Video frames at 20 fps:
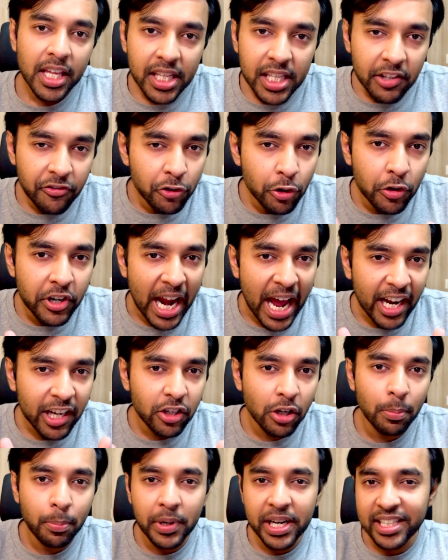If you rack
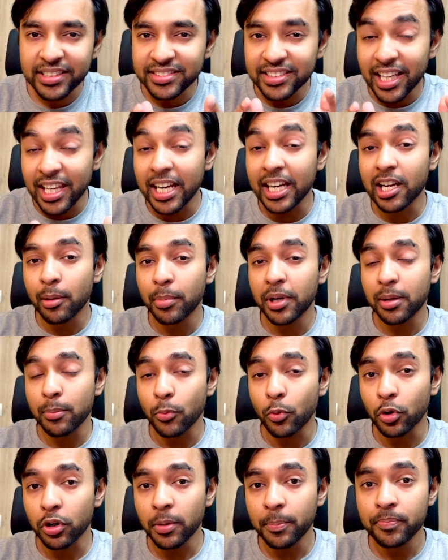your brains a little bit
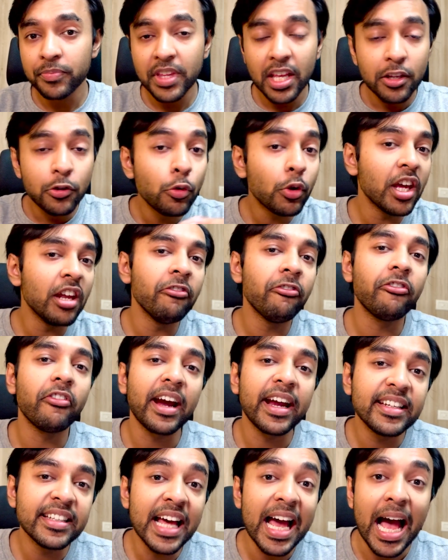more, you can
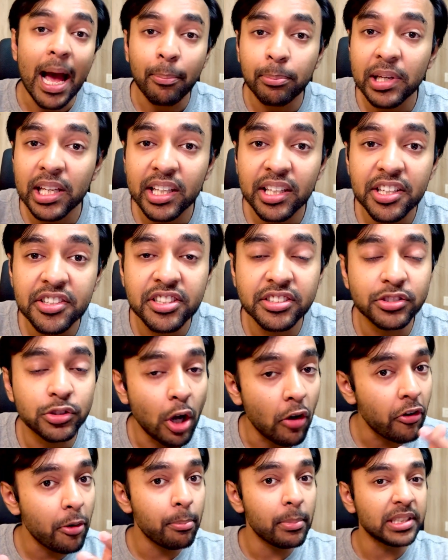find the applications
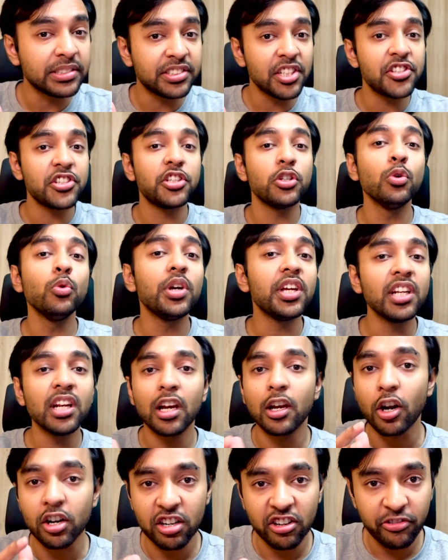of a message queue in a
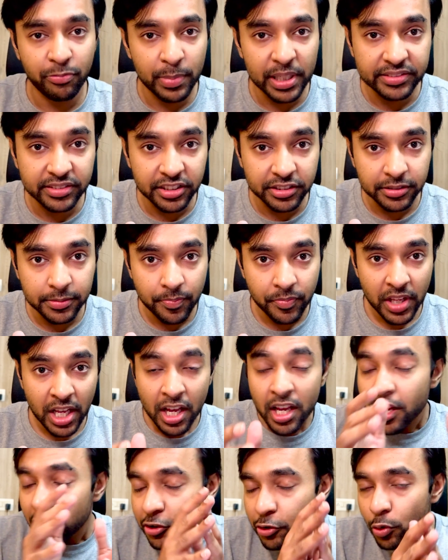lot of places.
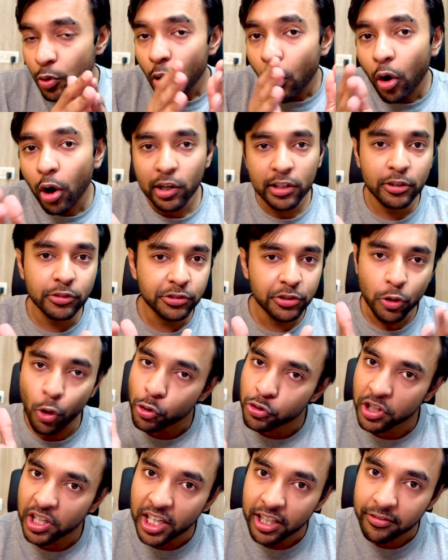You all use
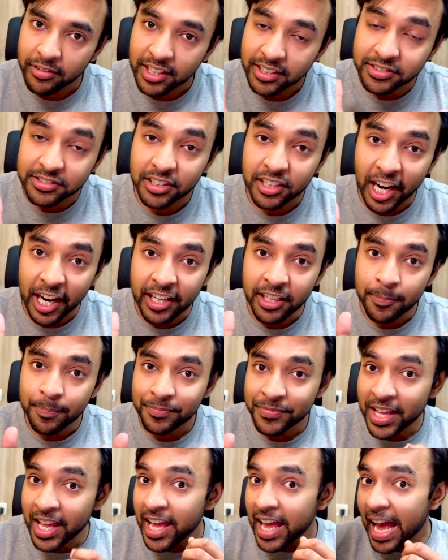social networks, right?
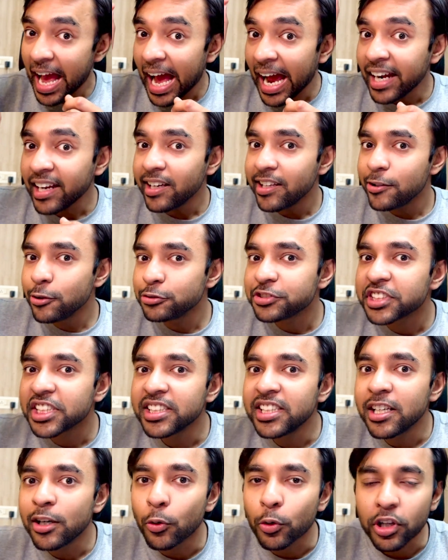And you see
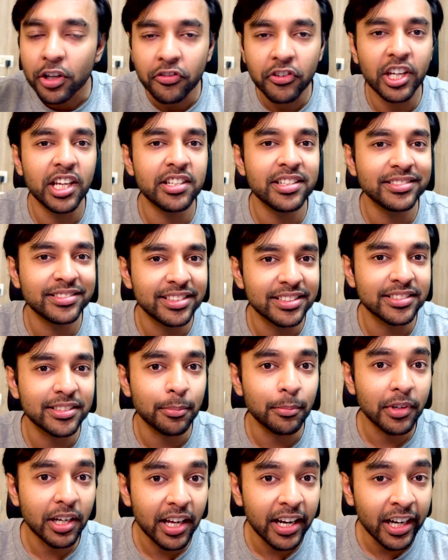the notification system,
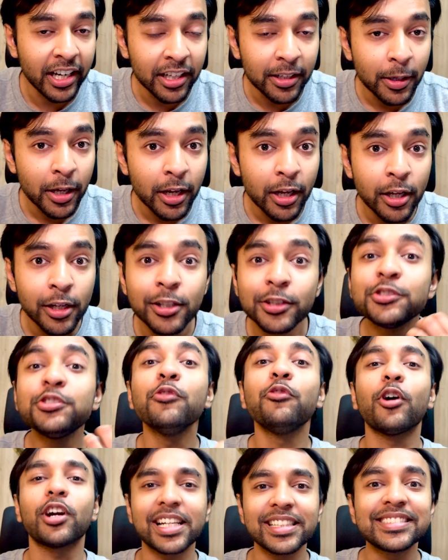correct? So
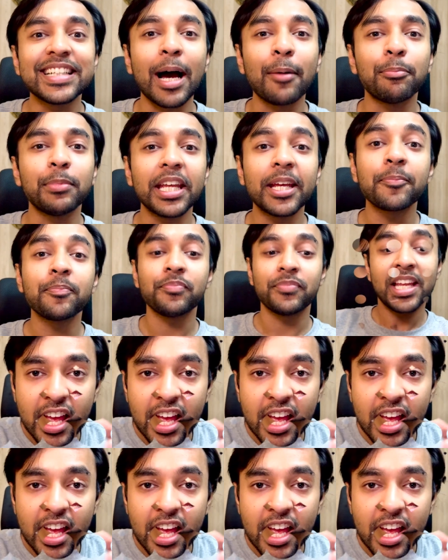what is happening?